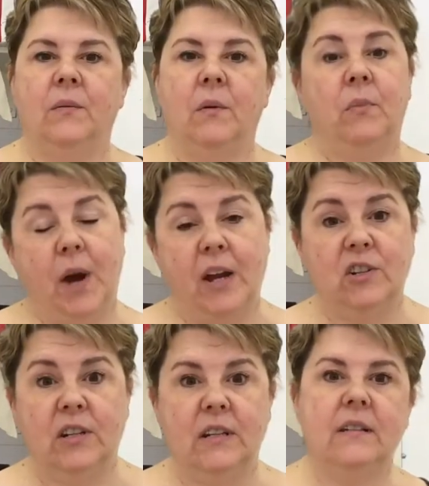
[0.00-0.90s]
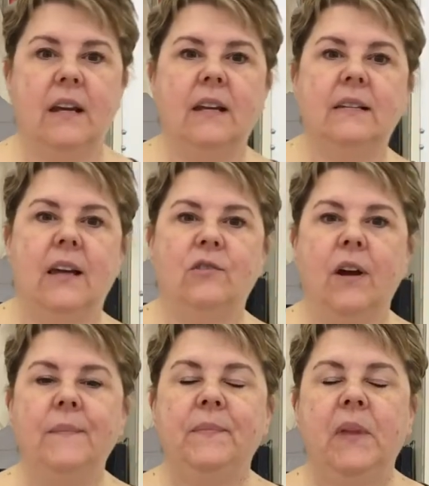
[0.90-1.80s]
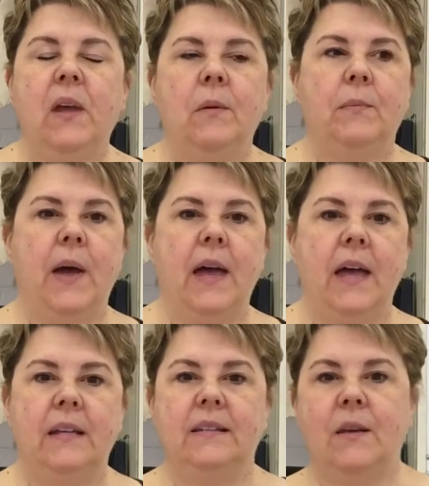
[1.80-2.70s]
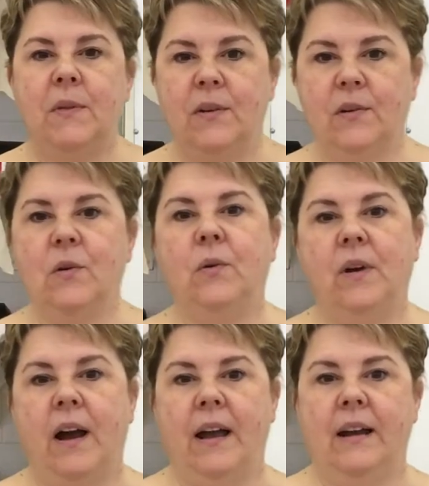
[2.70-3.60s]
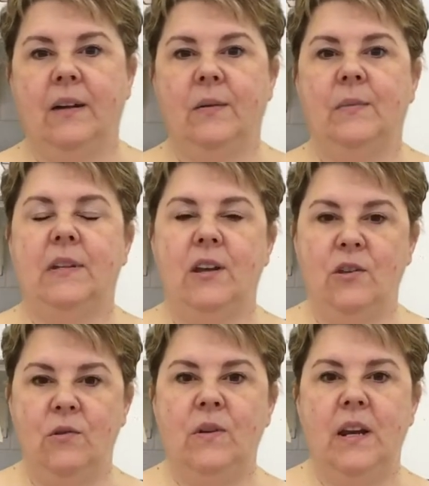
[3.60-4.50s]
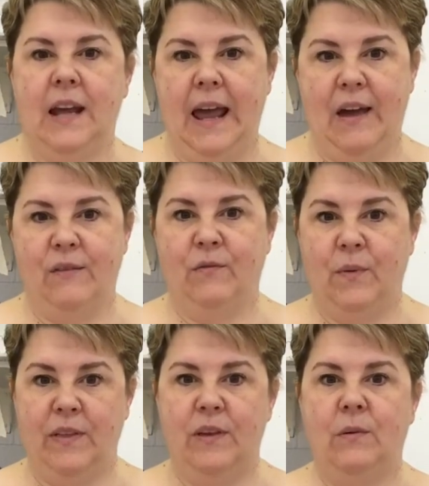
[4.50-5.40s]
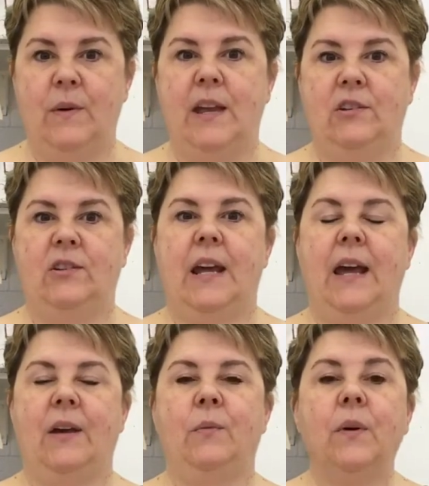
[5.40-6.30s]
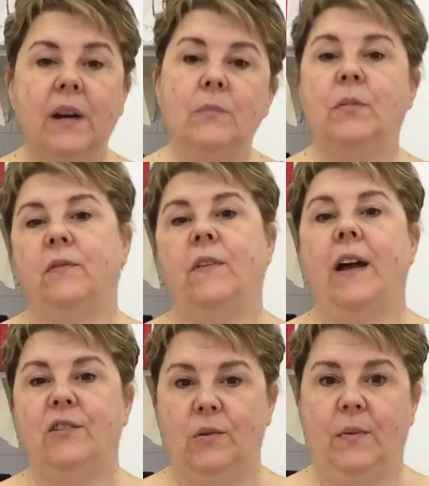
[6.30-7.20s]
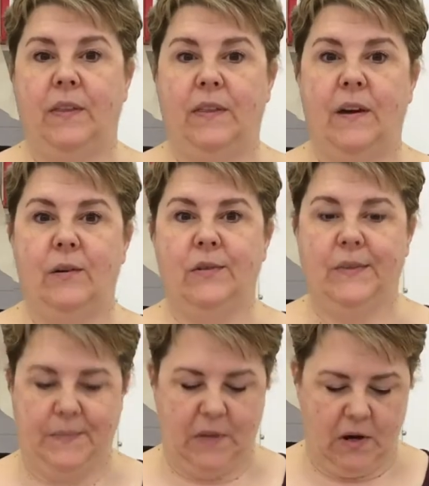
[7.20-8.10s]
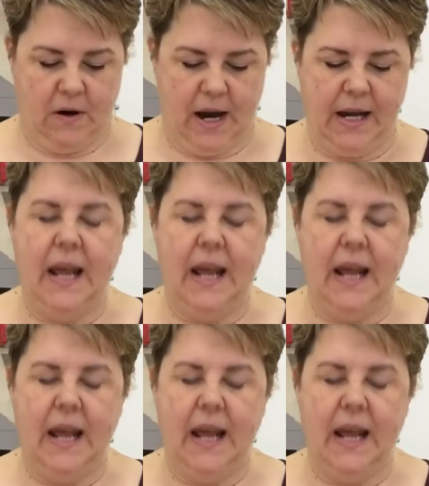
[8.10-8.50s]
brushes, etc. But some of the core items that you need to have with you each day, we're going to provide you with those, all right?